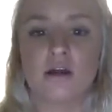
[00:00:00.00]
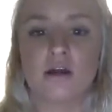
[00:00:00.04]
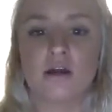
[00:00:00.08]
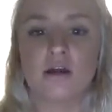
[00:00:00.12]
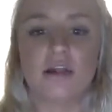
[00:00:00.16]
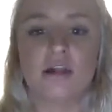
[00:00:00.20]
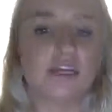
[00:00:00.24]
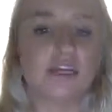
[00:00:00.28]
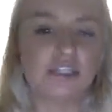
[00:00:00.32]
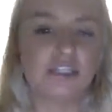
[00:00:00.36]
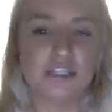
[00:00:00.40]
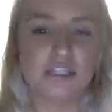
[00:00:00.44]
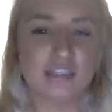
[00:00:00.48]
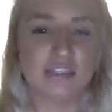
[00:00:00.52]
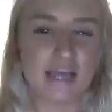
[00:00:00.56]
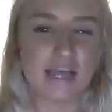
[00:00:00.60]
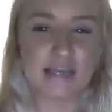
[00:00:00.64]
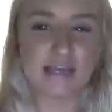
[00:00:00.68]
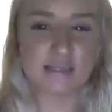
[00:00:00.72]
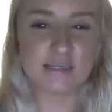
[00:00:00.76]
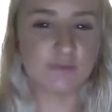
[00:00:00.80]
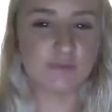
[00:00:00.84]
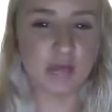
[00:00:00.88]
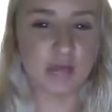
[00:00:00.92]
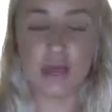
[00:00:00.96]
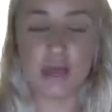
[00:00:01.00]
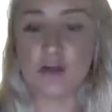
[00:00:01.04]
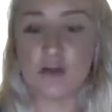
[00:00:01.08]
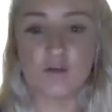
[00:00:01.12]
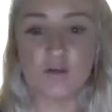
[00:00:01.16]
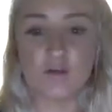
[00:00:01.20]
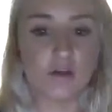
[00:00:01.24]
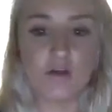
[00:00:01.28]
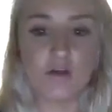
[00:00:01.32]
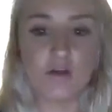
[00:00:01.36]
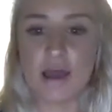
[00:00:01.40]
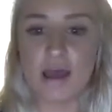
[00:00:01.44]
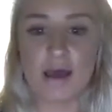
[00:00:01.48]
That's just an estimate. I don't
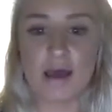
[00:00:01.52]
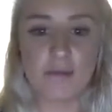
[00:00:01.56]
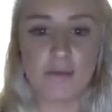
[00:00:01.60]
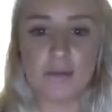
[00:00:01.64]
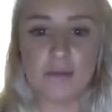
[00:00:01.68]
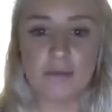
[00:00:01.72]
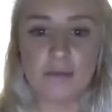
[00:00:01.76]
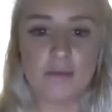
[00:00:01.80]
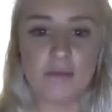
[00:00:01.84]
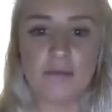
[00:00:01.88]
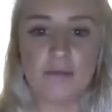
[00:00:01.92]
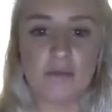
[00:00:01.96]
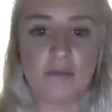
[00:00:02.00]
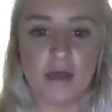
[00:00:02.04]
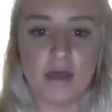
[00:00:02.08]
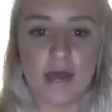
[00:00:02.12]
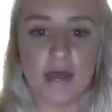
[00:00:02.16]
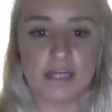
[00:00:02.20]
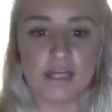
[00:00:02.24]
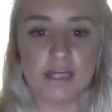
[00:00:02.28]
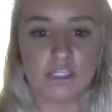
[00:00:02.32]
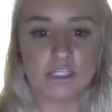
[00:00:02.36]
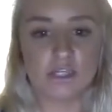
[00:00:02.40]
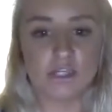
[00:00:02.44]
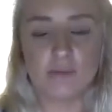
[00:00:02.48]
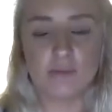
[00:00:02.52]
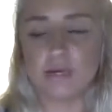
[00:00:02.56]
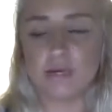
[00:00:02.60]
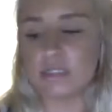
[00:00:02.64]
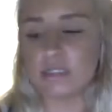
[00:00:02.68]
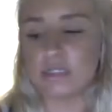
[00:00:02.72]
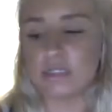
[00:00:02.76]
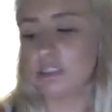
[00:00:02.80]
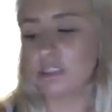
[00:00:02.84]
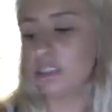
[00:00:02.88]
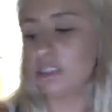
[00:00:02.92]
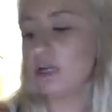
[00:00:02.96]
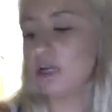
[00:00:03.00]
know how many people I actually
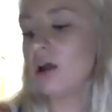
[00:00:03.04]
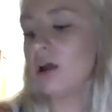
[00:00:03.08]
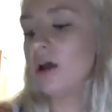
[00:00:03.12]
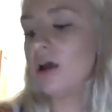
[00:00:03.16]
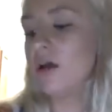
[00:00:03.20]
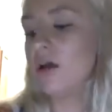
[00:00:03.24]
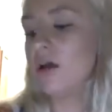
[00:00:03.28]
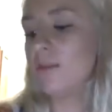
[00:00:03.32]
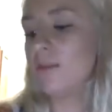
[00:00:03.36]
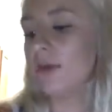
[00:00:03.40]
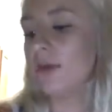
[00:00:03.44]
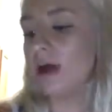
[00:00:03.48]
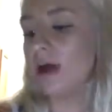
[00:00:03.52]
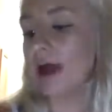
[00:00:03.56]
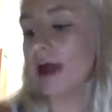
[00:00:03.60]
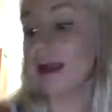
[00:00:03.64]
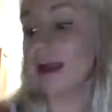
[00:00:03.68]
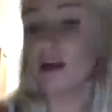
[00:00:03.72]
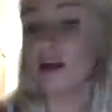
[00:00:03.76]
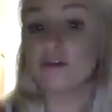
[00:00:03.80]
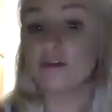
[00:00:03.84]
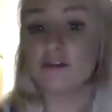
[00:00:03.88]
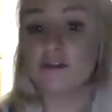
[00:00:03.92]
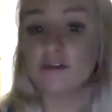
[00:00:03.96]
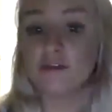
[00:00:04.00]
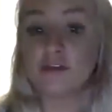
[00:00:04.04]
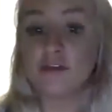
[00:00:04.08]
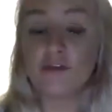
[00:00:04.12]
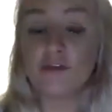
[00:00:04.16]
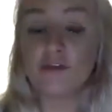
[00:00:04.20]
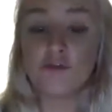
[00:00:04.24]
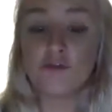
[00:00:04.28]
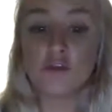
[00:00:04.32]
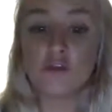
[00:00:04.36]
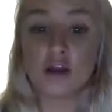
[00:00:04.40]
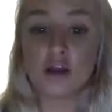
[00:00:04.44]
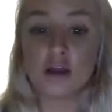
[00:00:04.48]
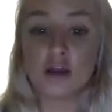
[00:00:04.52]
messaged, but I got
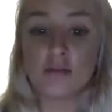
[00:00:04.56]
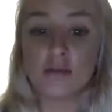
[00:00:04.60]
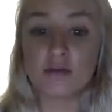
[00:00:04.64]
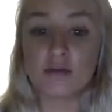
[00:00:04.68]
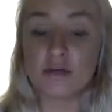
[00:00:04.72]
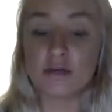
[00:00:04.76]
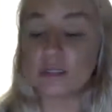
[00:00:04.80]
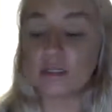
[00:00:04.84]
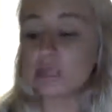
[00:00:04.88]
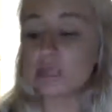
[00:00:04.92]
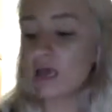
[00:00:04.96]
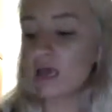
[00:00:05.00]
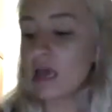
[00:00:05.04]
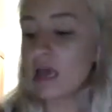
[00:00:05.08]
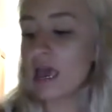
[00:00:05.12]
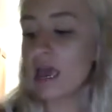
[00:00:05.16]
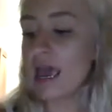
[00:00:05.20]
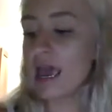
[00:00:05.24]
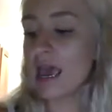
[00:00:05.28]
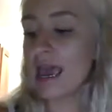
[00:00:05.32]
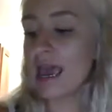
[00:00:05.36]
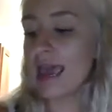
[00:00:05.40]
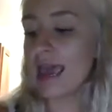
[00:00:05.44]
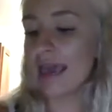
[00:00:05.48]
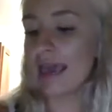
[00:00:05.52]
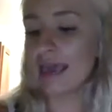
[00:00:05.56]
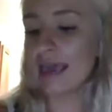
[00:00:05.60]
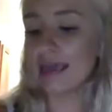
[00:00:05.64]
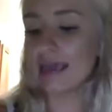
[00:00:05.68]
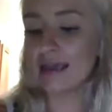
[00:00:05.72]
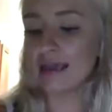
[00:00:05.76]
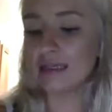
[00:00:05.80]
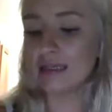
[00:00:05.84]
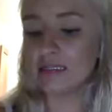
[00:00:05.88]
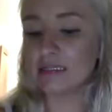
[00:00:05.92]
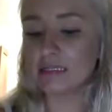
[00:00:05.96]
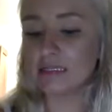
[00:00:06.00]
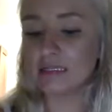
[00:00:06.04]
54 numbers,
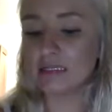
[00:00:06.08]
and